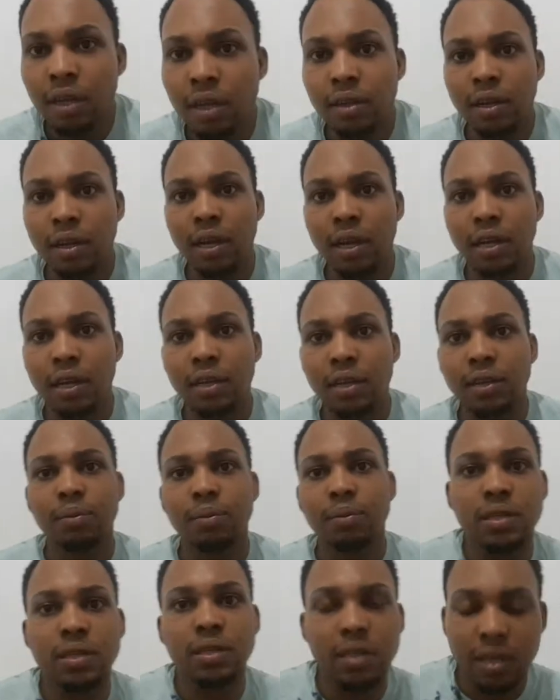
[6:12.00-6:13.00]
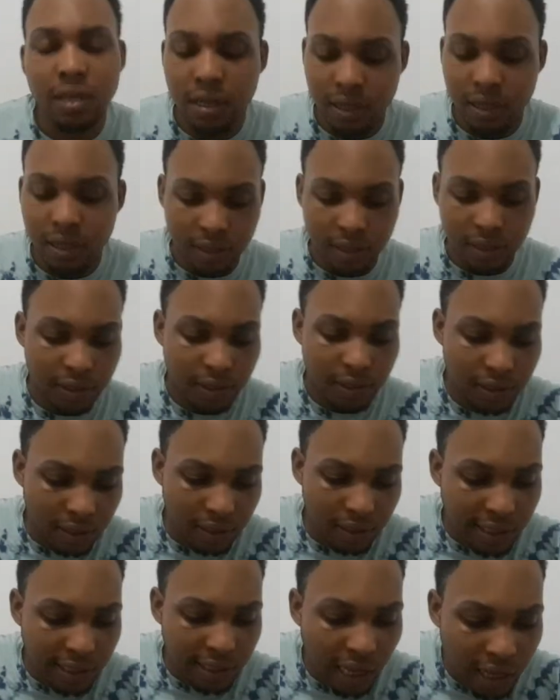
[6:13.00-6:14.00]
Right now, Massacre.
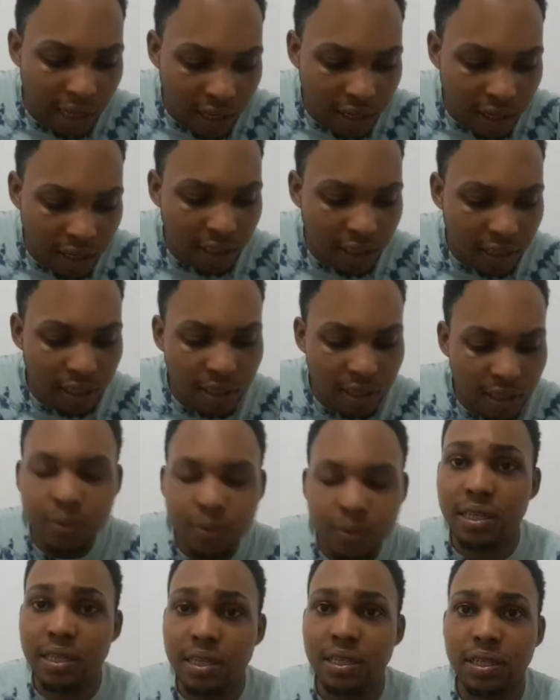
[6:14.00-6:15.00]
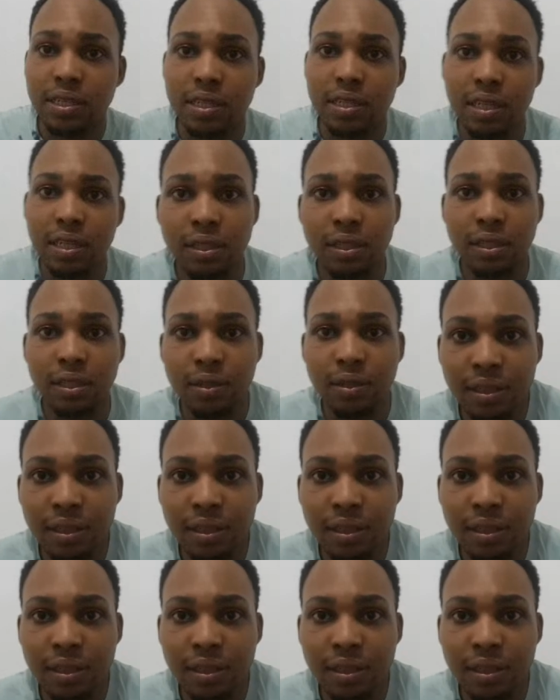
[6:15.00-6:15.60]
That song is not give the winning still,